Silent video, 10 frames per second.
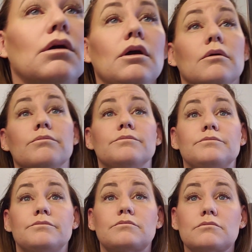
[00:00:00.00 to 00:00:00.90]
Okay.
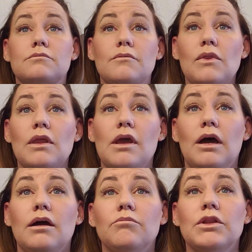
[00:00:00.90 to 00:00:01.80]

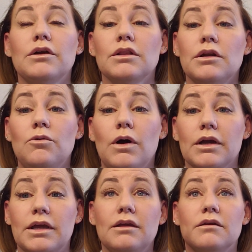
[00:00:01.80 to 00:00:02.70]
They're a little
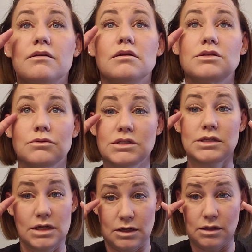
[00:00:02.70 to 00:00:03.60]
wonky. This one's
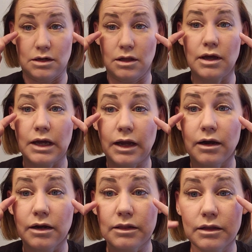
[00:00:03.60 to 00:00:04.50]
sitting a little
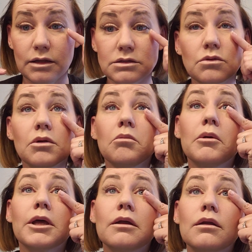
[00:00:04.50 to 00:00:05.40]
higher than this one,
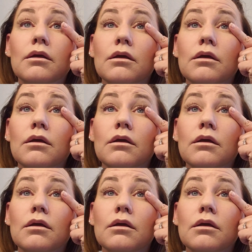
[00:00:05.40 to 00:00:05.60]
but